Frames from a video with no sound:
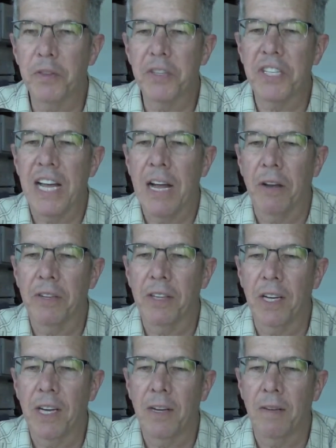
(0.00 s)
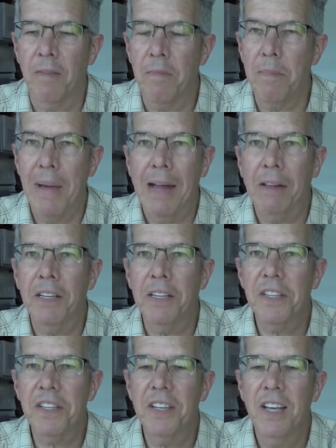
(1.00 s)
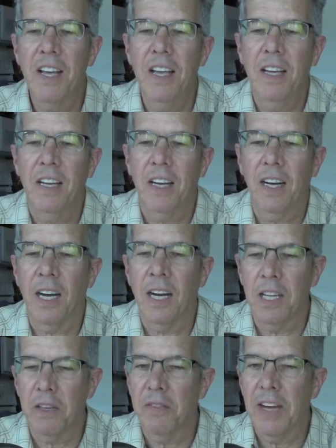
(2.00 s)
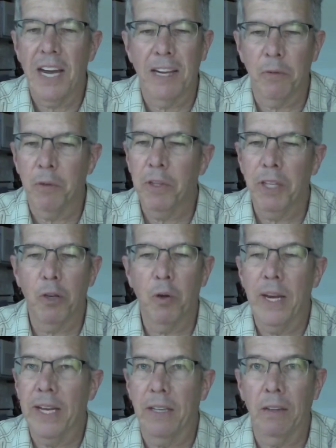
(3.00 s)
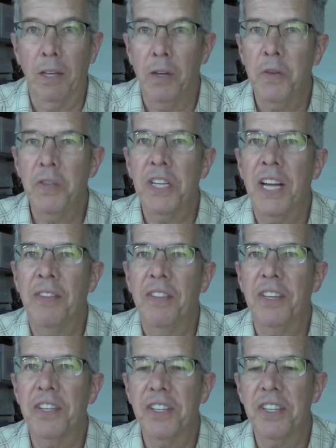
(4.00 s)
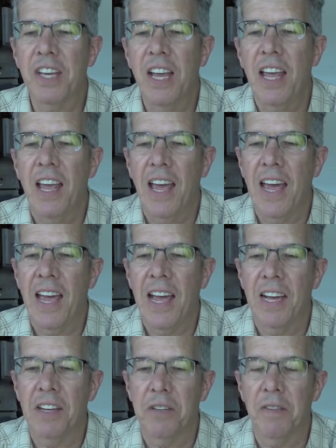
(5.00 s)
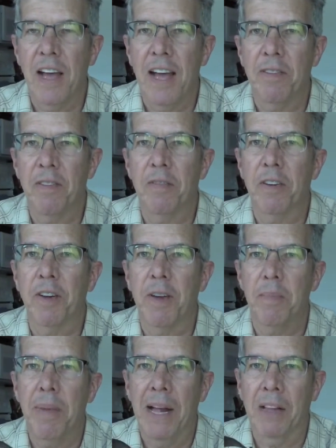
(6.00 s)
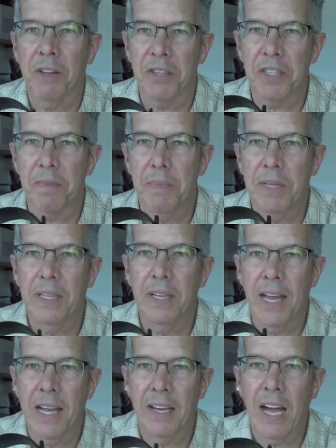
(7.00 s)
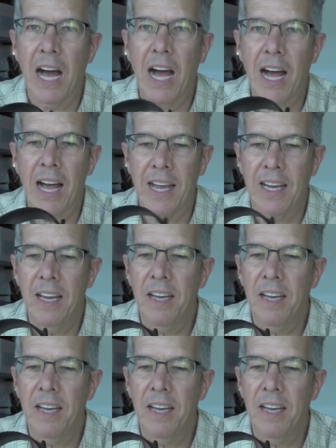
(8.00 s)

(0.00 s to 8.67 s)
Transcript: sound. Balanced. You've got really great lows on this, and you have a very balanced mid and high.